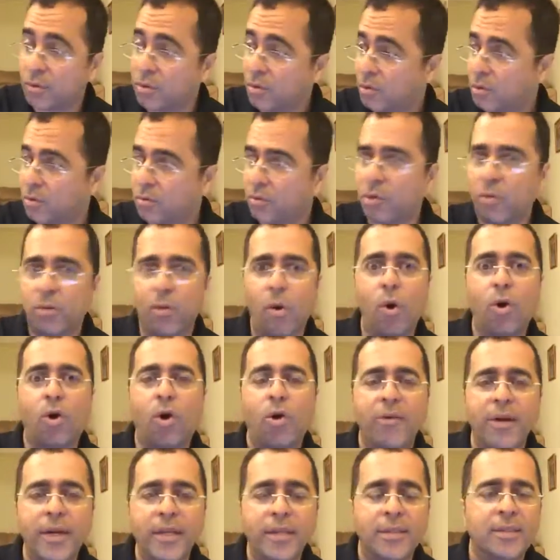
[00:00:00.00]

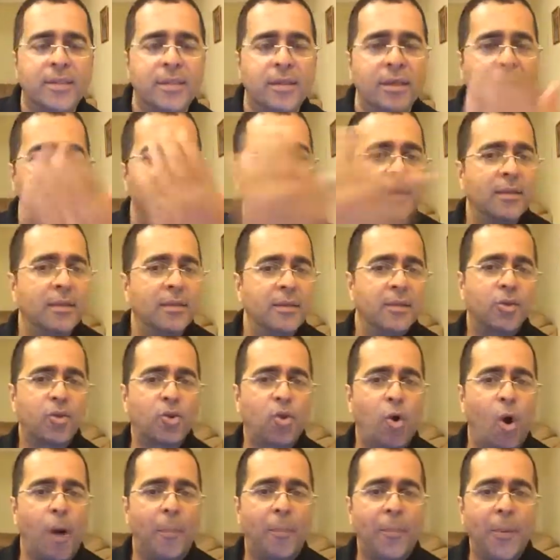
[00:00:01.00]
Cocorit,
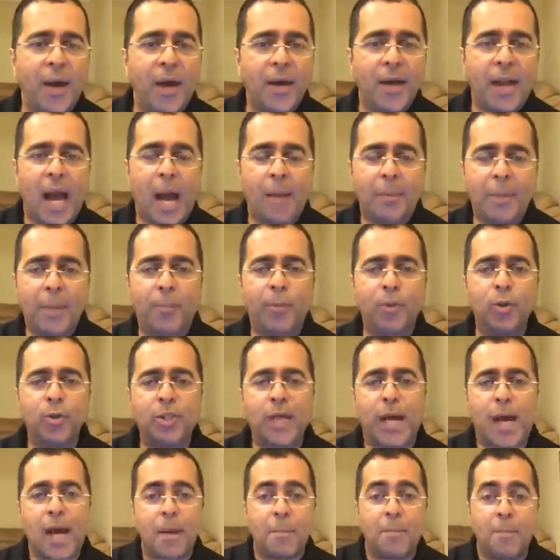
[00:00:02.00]
Scorpion, Abbey
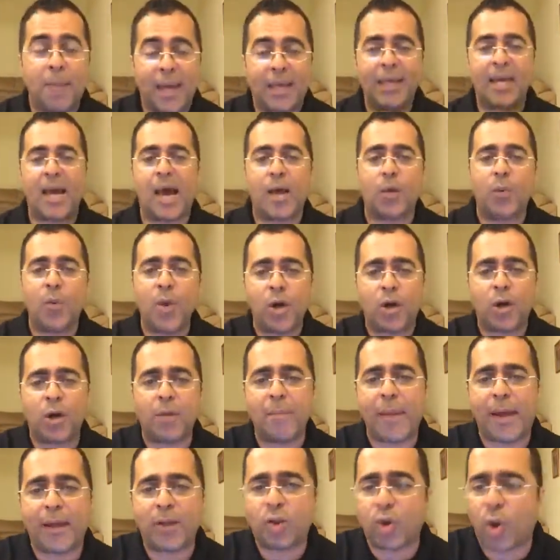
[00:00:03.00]
Pujard, Big Yard. We could
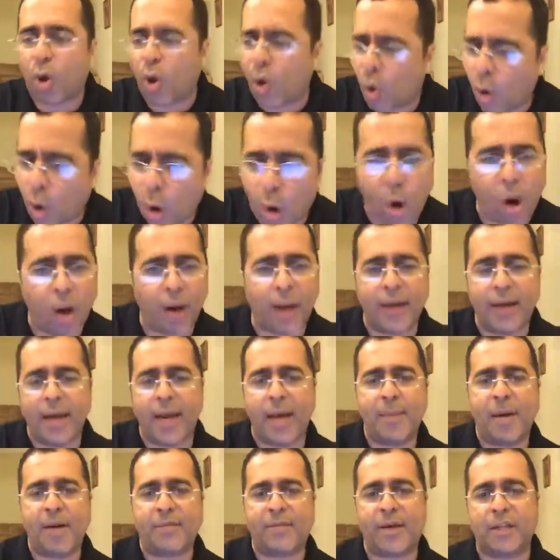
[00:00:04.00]
make sure all of them
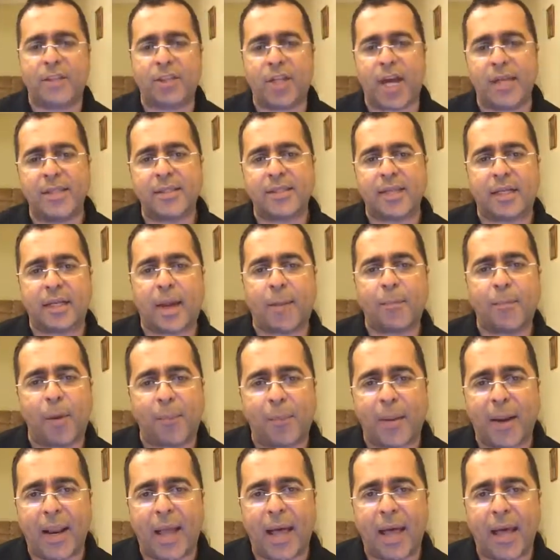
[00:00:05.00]
have a chance at a proper
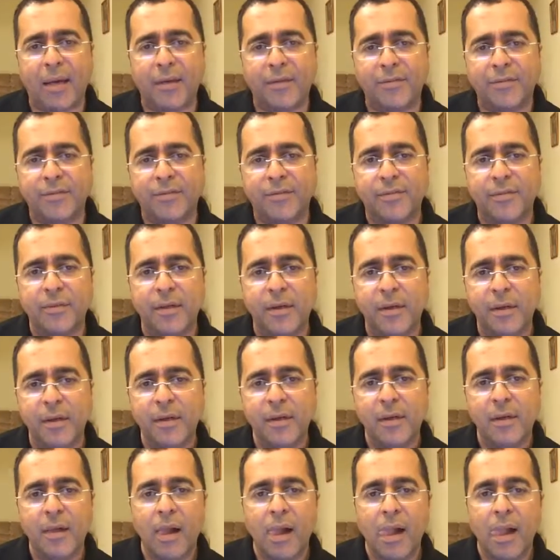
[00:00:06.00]
life.
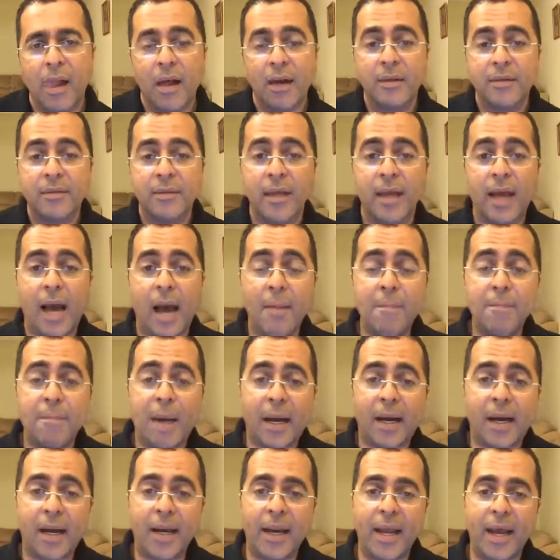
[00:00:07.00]
And
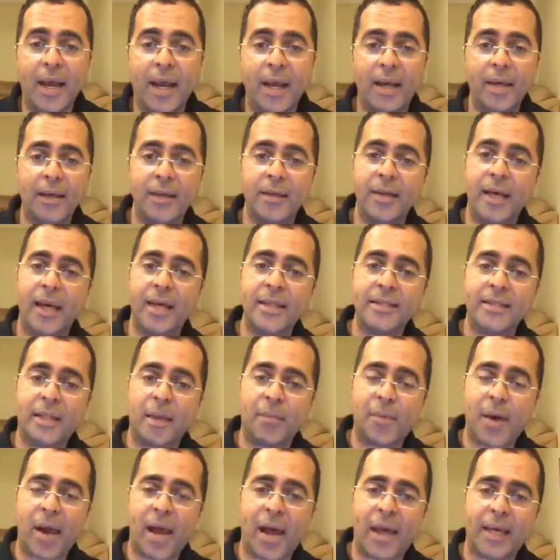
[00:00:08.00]
back at their
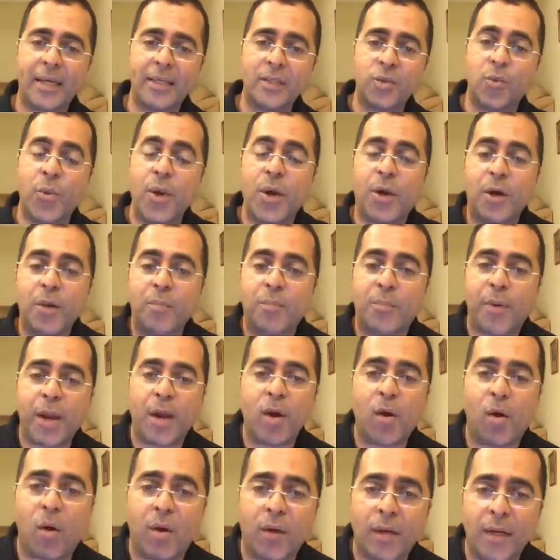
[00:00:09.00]
enterprise, we could bring
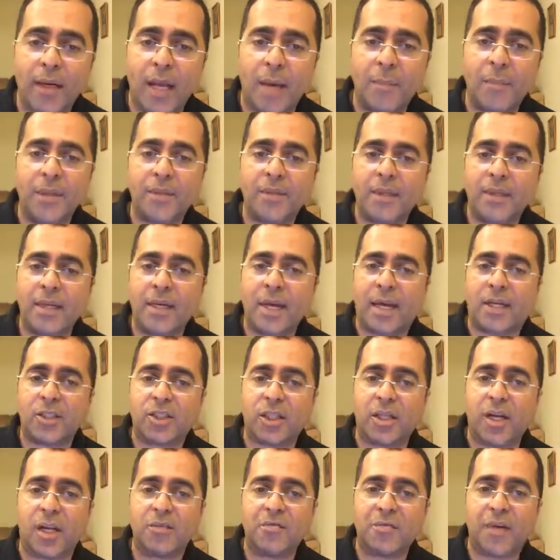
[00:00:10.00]
all of them into the
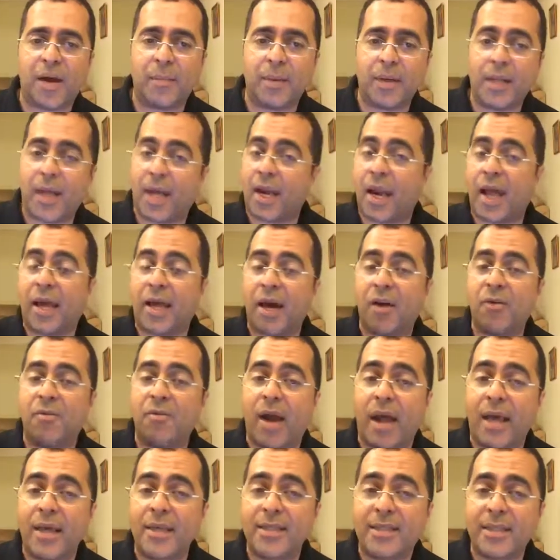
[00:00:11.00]
national family and like a
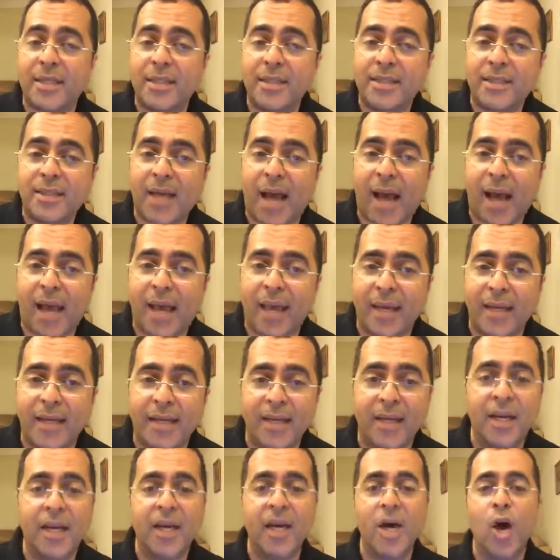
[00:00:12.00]
rising tide,
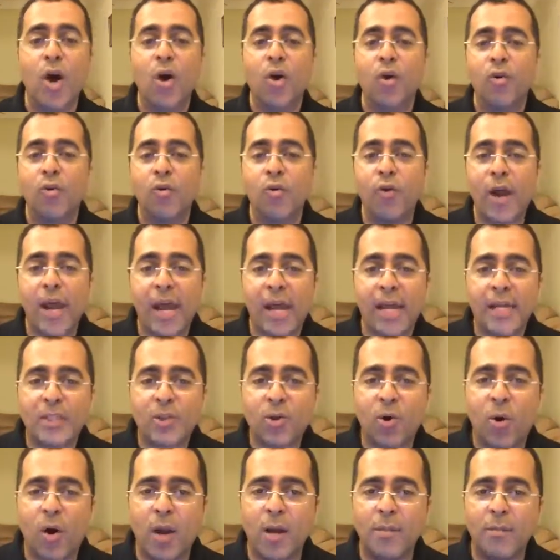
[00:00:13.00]
raise
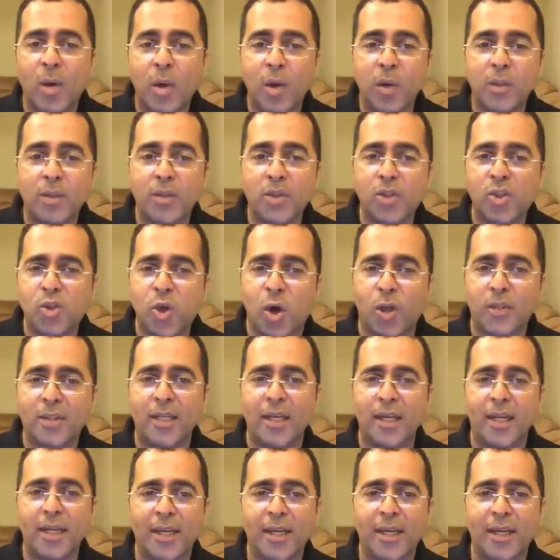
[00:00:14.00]
all boats. Stuarty,